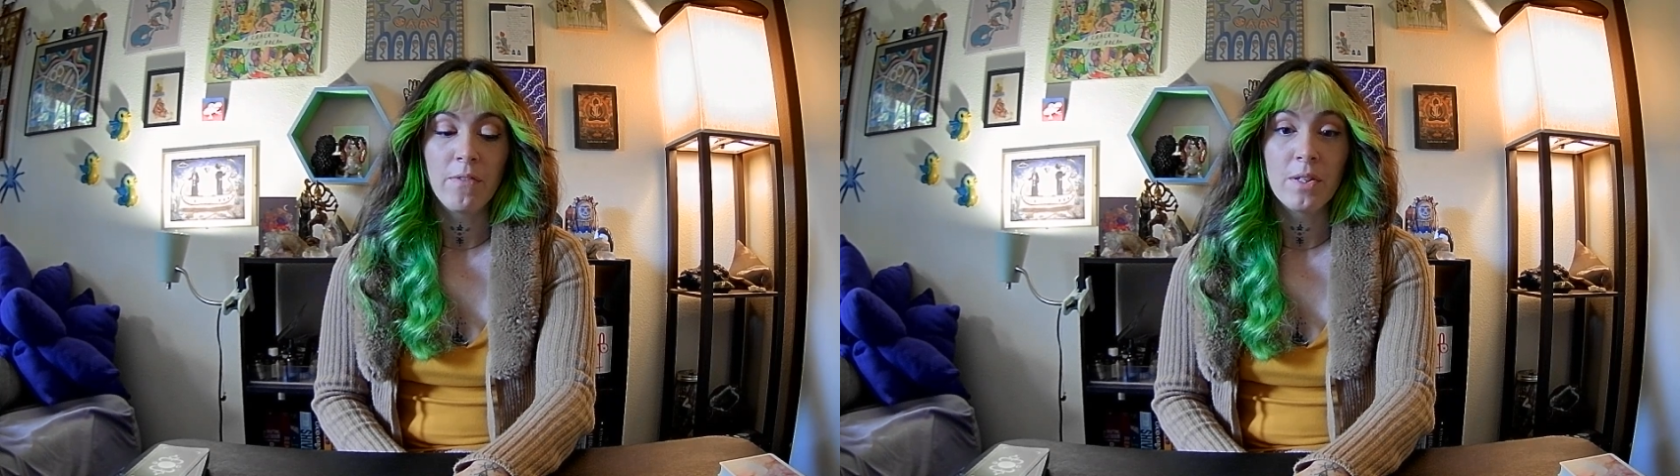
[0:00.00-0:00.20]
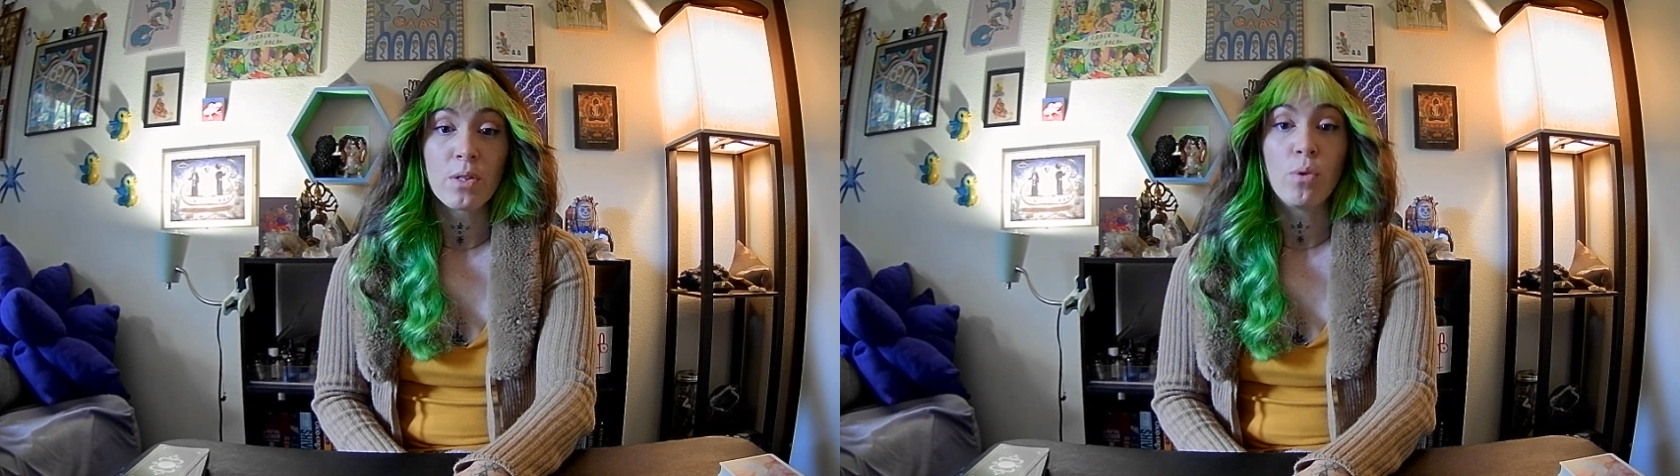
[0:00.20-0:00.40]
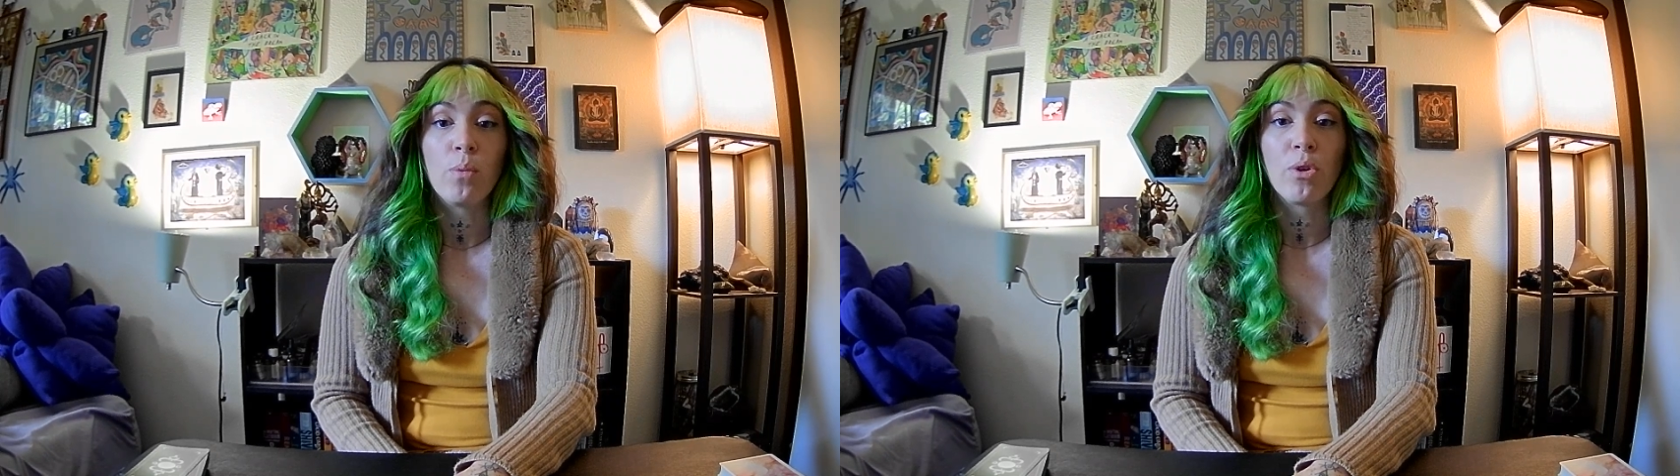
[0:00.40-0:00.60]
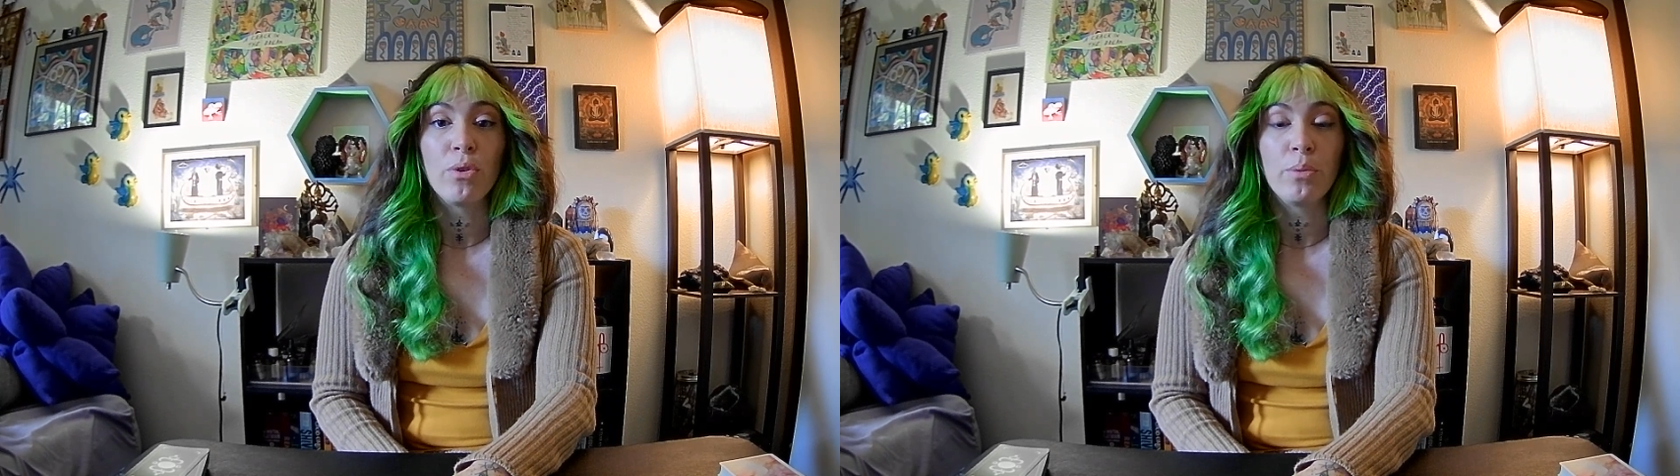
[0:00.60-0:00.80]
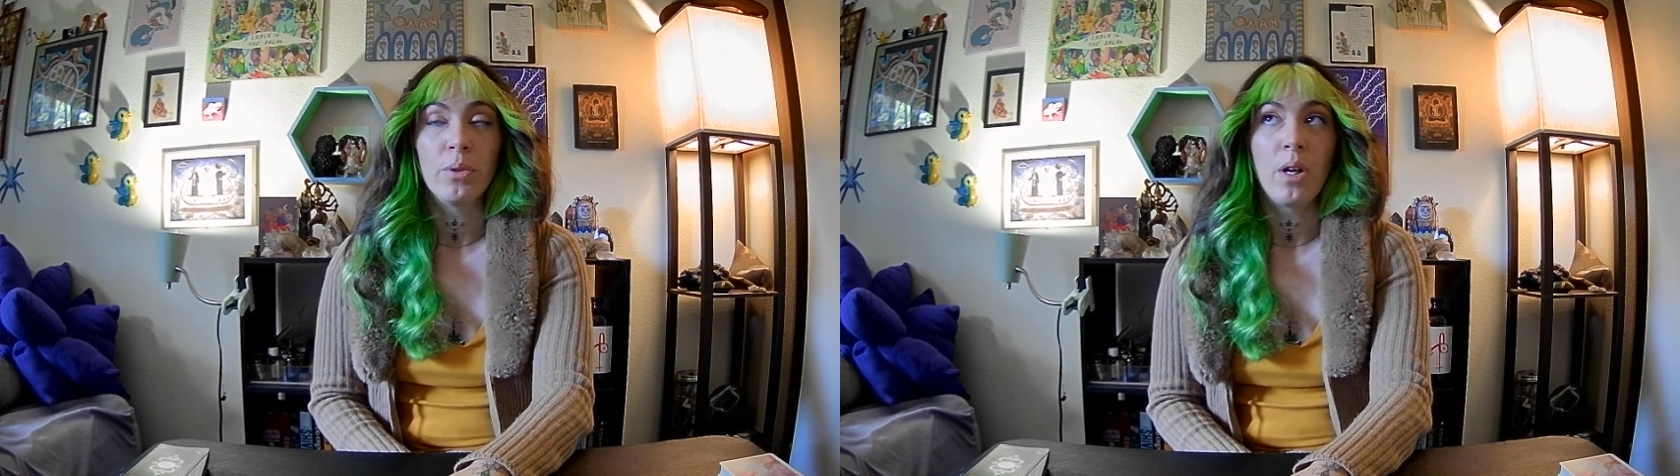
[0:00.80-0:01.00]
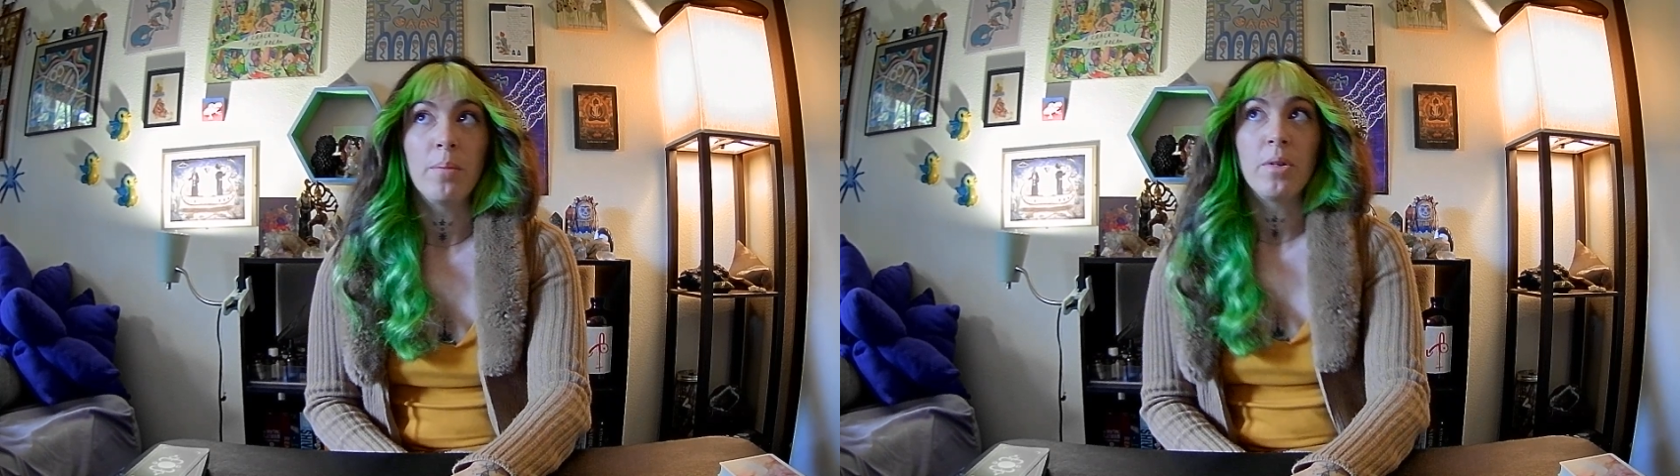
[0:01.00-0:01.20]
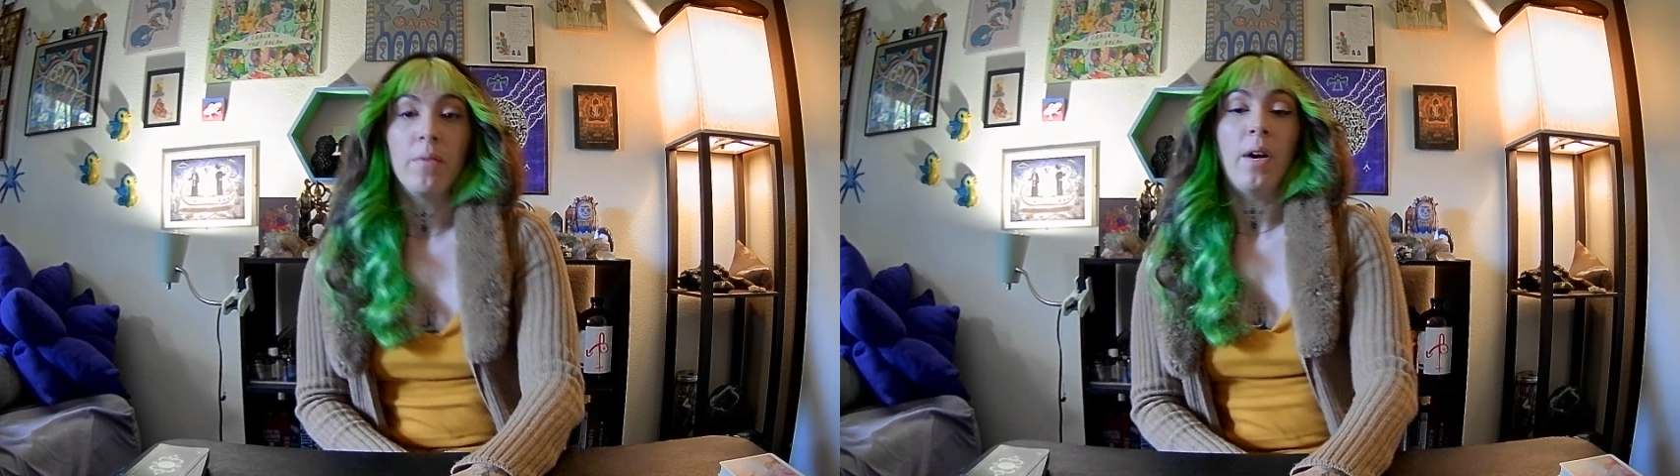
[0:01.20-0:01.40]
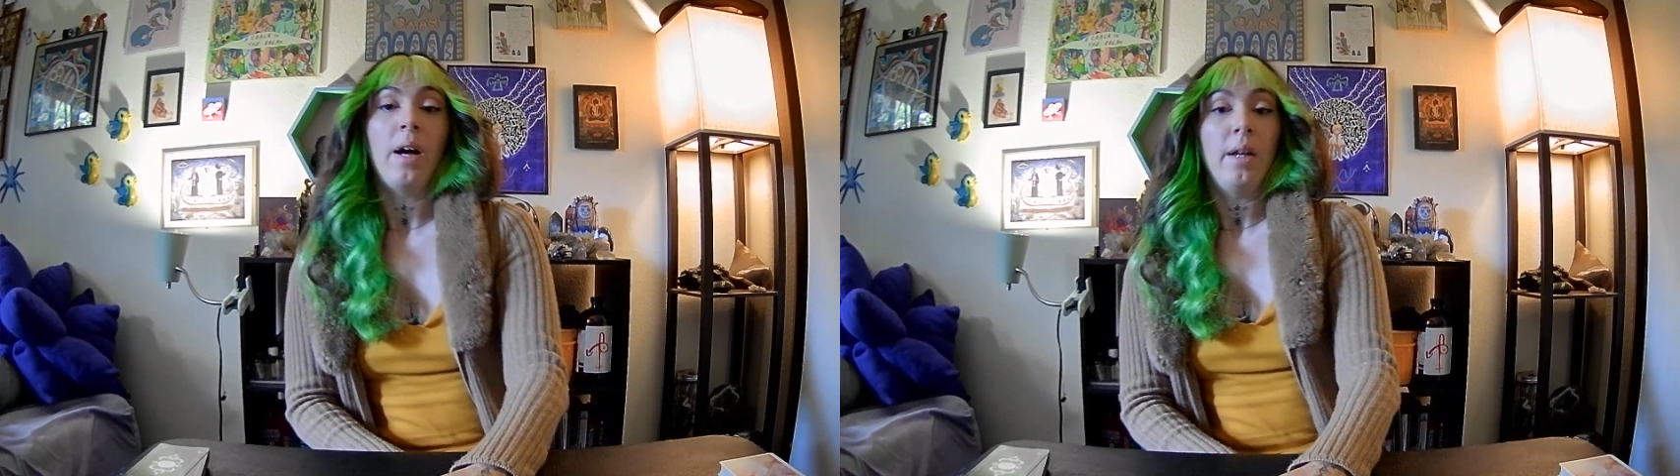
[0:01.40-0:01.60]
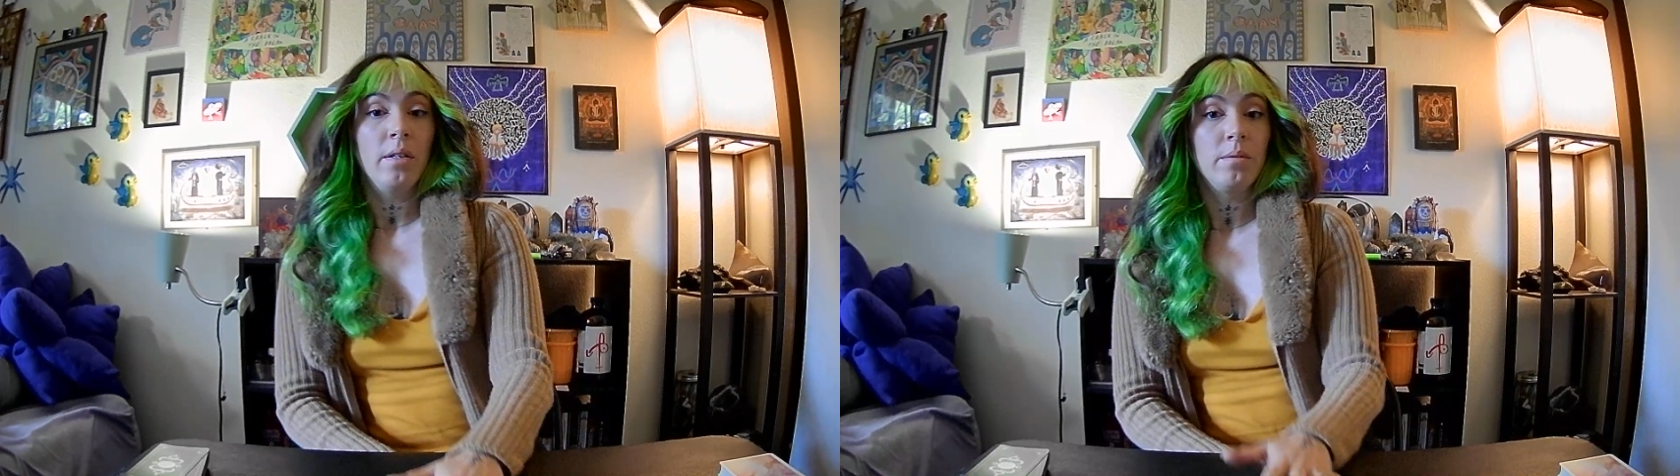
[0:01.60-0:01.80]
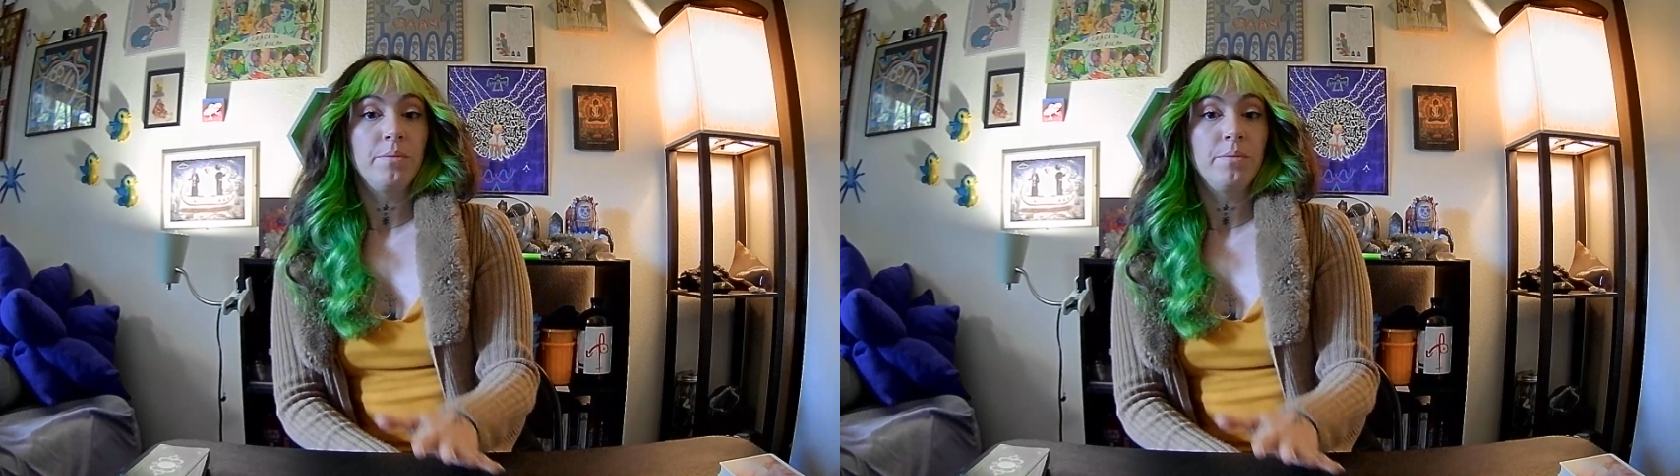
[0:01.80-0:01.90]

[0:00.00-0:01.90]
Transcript: physical world will not provide,